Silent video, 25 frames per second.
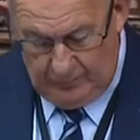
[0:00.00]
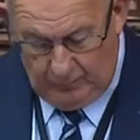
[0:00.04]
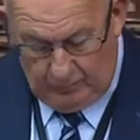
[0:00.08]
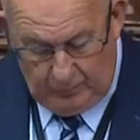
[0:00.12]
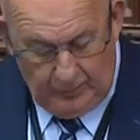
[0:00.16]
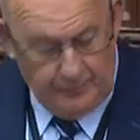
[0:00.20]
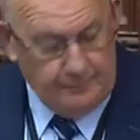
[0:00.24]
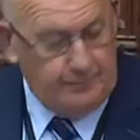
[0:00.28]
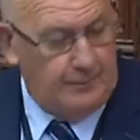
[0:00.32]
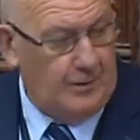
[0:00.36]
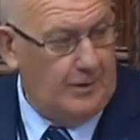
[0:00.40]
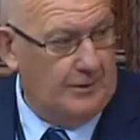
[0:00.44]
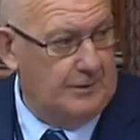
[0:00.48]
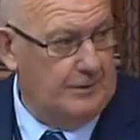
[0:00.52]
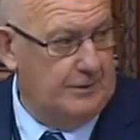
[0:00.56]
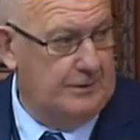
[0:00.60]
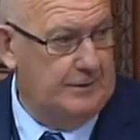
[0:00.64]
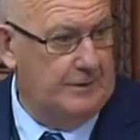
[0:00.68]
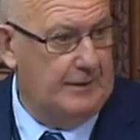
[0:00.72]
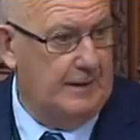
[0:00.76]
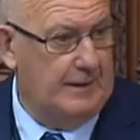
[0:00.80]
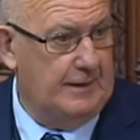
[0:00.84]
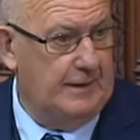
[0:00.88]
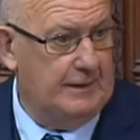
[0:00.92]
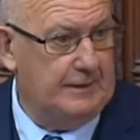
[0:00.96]
in one part
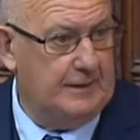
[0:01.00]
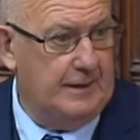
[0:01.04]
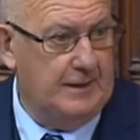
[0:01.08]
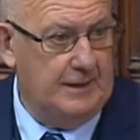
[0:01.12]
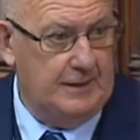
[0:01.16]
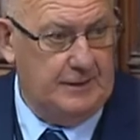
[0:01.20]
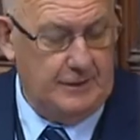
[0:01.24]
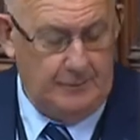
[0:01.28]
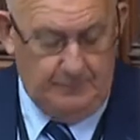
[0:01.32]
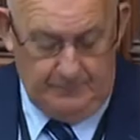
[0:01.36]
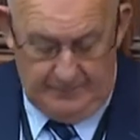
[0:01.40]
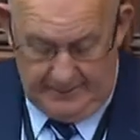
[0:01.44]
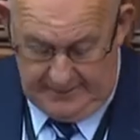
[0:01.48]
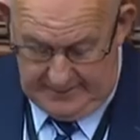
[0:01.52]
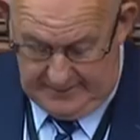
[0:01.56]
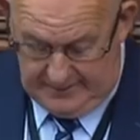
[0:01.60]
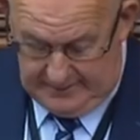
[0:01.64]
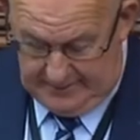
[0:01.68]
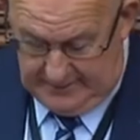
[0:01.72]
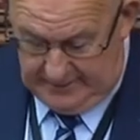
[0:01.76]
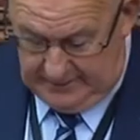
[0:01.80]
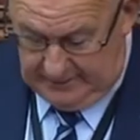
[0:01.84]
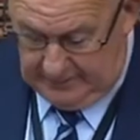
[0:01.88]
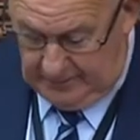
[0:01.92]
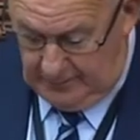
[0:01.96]
of the United Kingdom
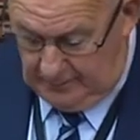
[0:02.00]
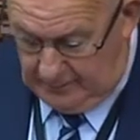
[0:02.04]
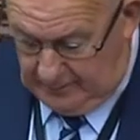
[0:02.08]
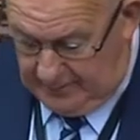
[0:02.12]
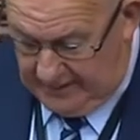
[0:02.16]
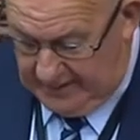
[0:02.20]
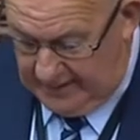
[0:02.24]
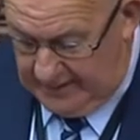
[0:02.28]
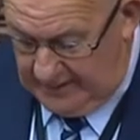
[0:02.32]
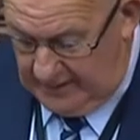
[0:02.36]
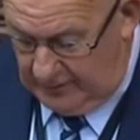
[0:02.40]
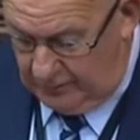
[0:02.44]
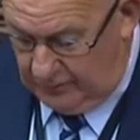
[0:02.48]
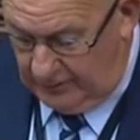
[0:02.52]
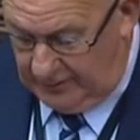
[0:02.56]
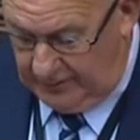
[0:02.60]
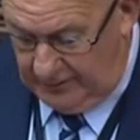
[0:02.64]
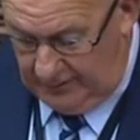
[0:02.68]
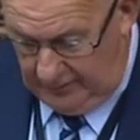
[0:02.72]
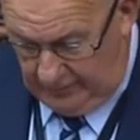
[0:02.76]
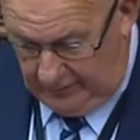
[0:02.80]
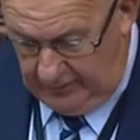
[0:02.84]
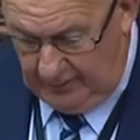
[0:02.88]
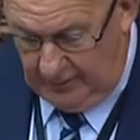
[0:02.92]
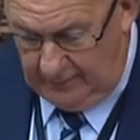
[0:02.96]
compared
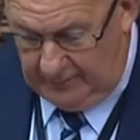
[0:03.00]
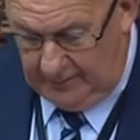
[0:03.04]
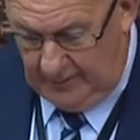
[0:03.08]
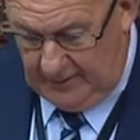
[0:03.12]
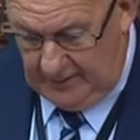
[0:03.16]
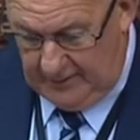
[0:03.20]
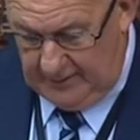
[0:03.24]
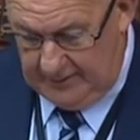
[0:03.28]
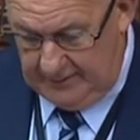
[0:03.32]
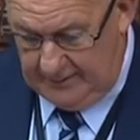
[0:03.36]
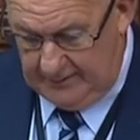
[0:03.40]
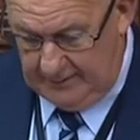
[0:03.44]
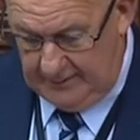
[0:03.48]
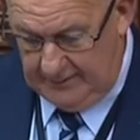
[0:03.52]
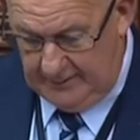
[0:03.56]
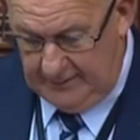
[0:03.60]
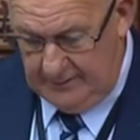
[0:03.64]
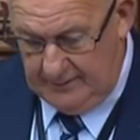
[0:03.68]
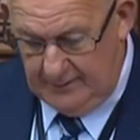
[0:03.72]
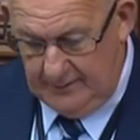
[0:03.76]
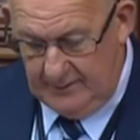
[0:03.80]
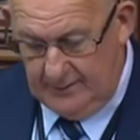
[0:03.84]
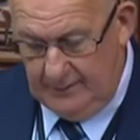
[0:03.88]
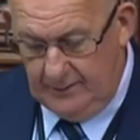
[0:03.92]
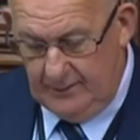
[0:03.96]
with another part
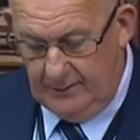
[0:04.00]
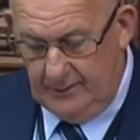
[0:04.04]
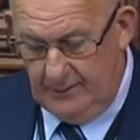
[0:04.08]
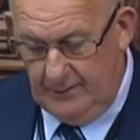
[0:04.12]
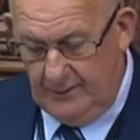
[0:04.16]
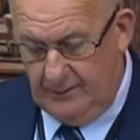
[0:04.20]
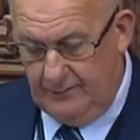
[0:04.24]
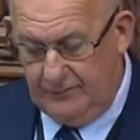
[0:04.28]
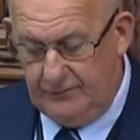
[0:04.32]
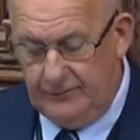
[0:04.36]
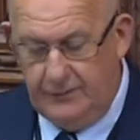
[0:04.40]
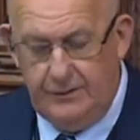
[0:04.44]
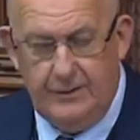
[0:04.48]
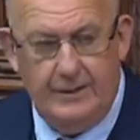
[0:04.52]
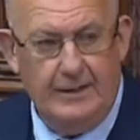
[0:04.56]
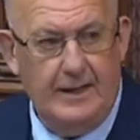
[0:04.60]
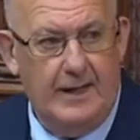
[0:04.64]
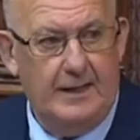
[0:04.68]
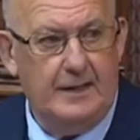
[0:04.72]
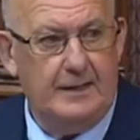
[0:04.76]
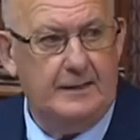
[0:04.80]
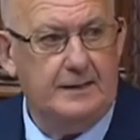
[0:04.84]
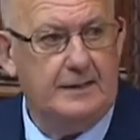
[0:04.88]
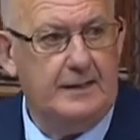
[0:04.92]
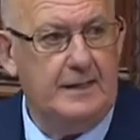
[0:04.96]
of the
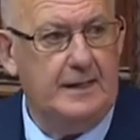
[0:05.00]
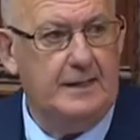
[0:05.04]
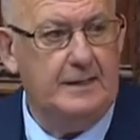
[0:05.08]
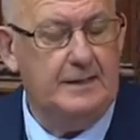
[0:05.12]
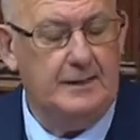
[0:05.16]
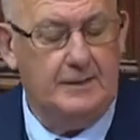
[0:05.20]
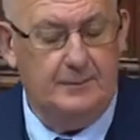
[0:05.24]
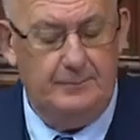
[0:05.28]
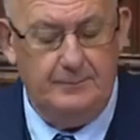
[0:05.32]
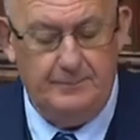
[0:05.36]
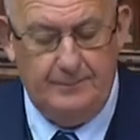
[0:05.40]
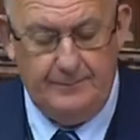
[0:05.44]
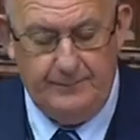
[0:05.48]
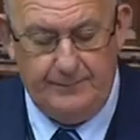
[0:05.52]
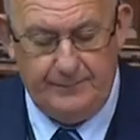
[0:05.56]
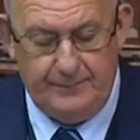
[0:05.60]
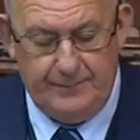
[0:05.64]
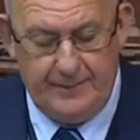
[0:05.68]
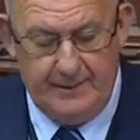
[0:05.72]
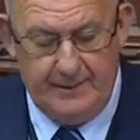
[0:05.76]
United Kingdom.